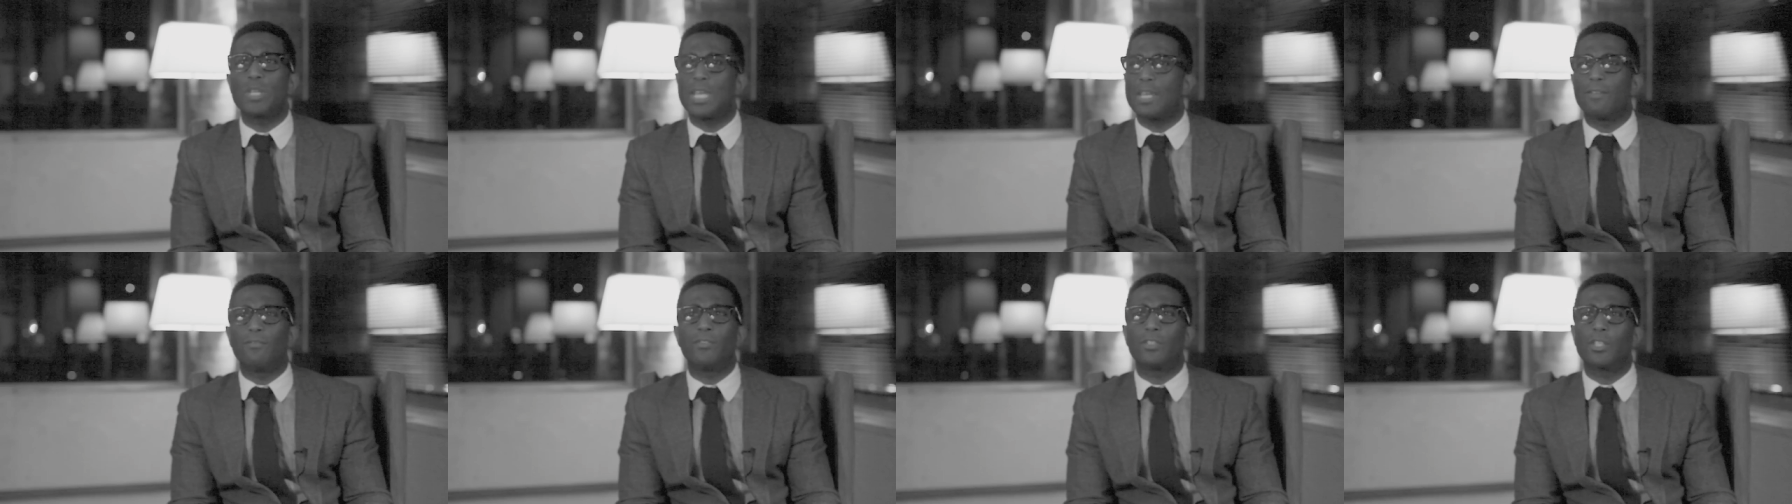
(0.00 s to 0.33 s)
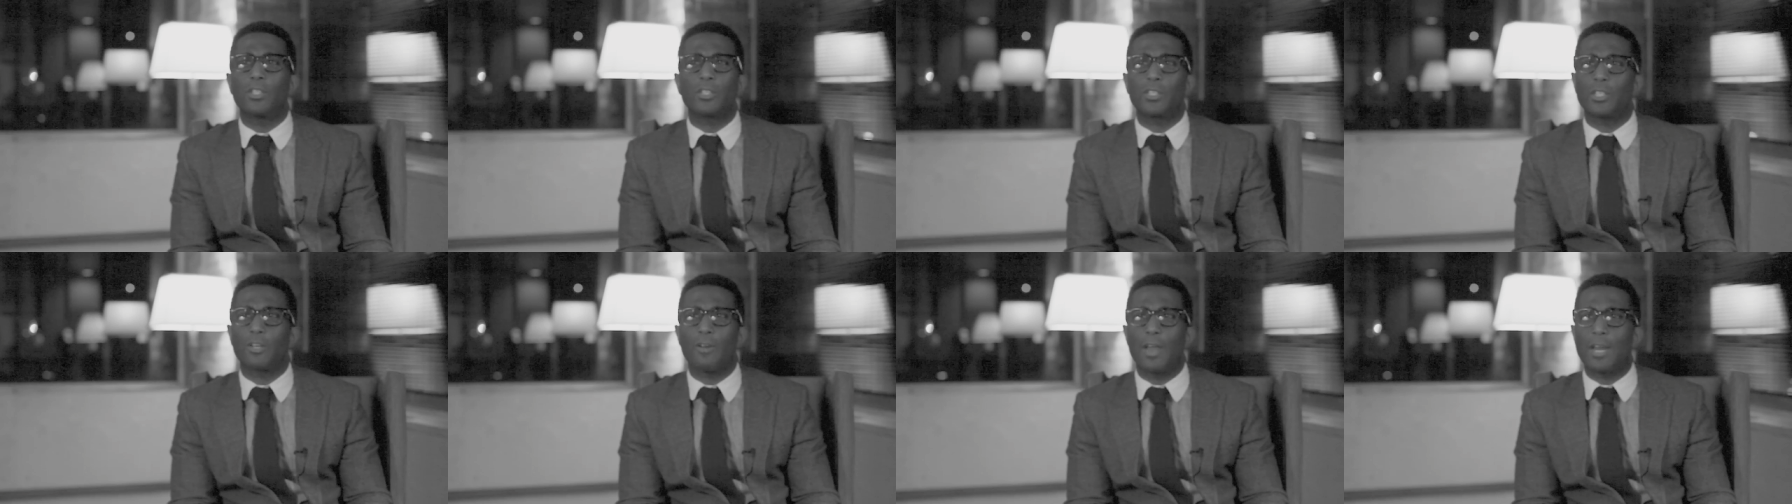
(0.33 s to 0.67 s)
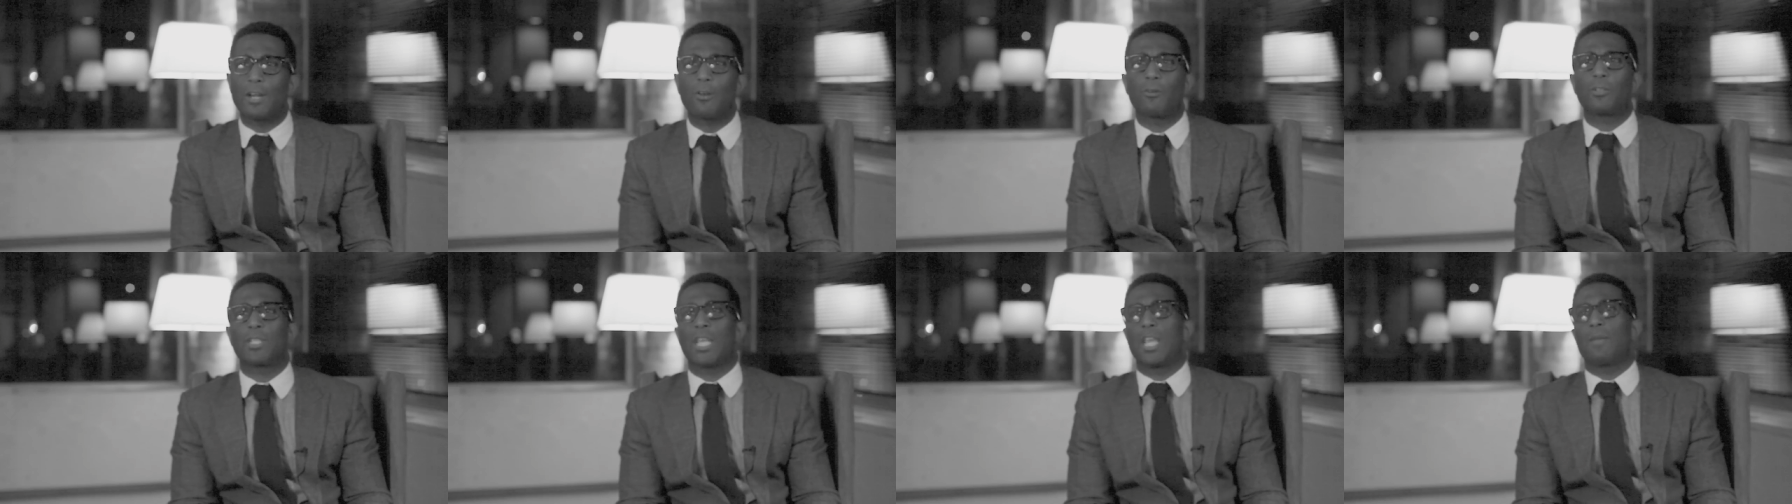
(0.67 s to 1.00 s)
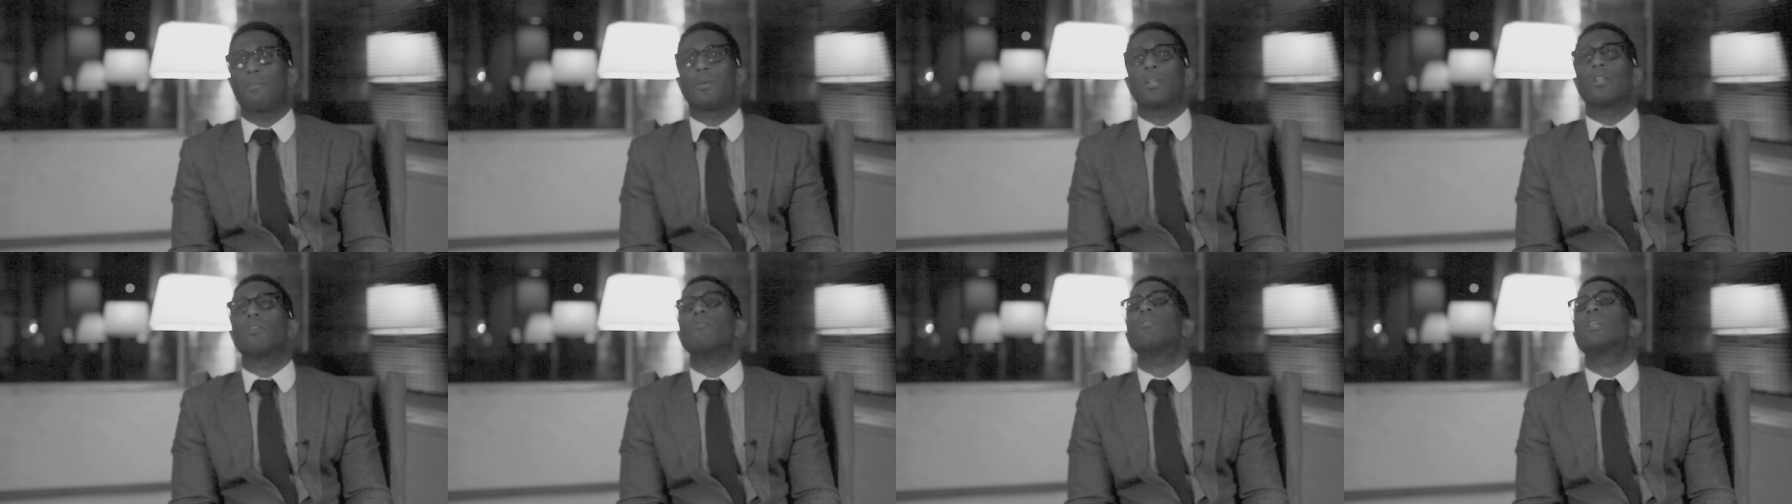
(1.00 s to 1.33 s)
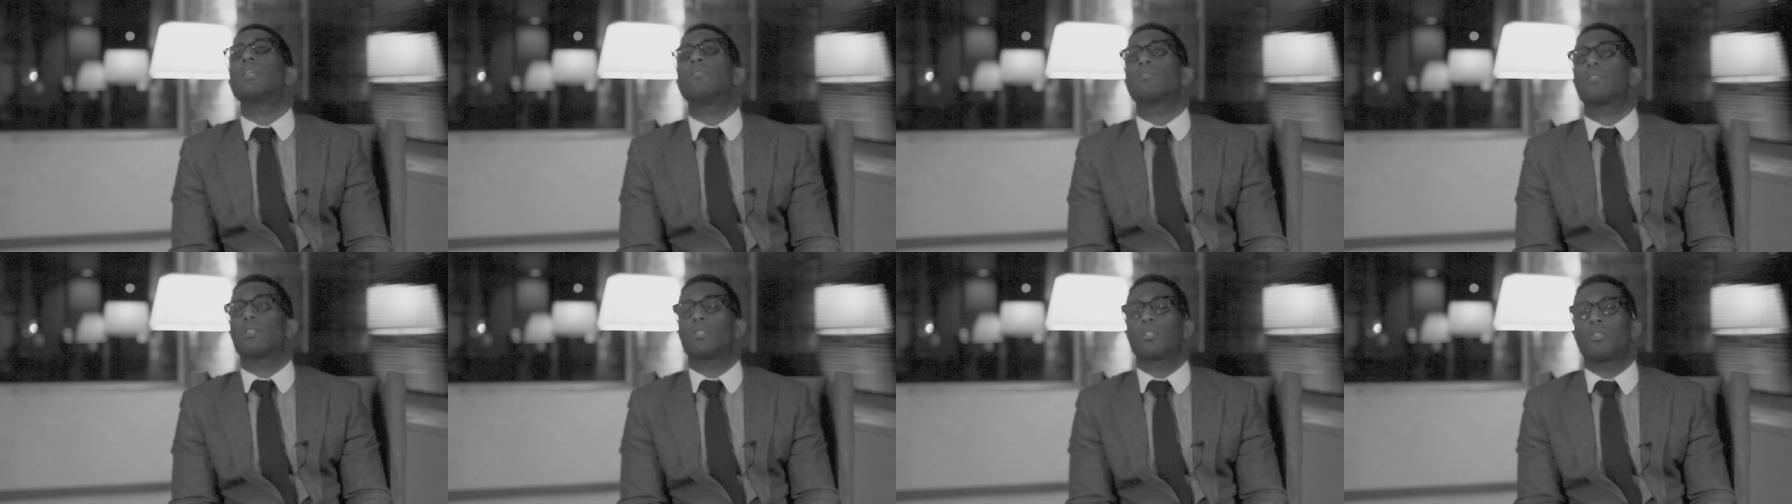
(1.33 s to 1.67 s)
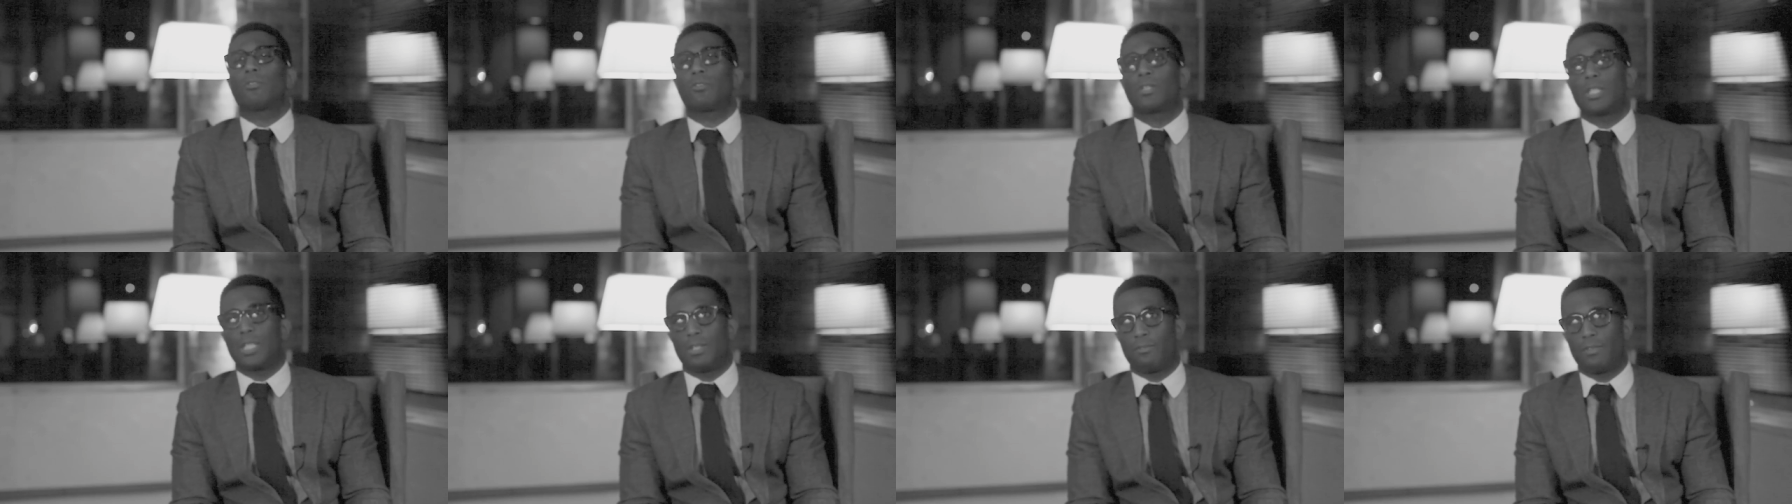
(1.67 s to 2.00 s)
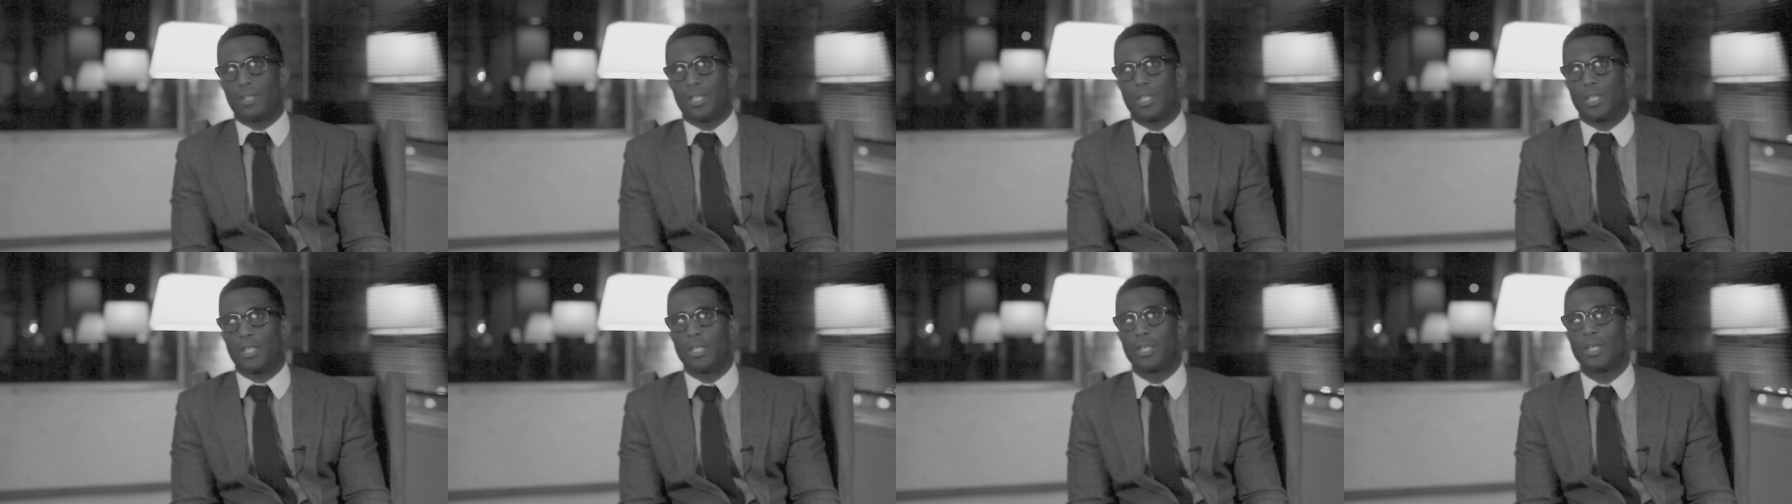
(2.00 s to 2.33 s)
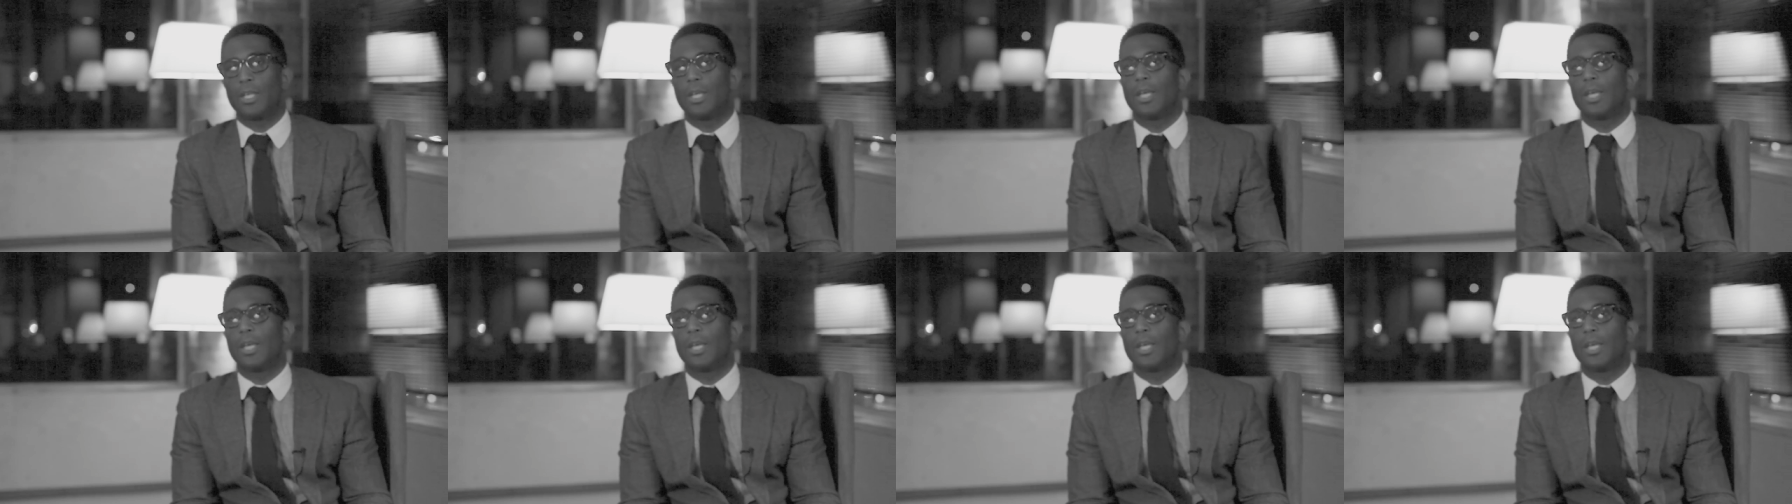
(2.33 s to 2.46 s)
gives us your entertainment and who gives us your TV.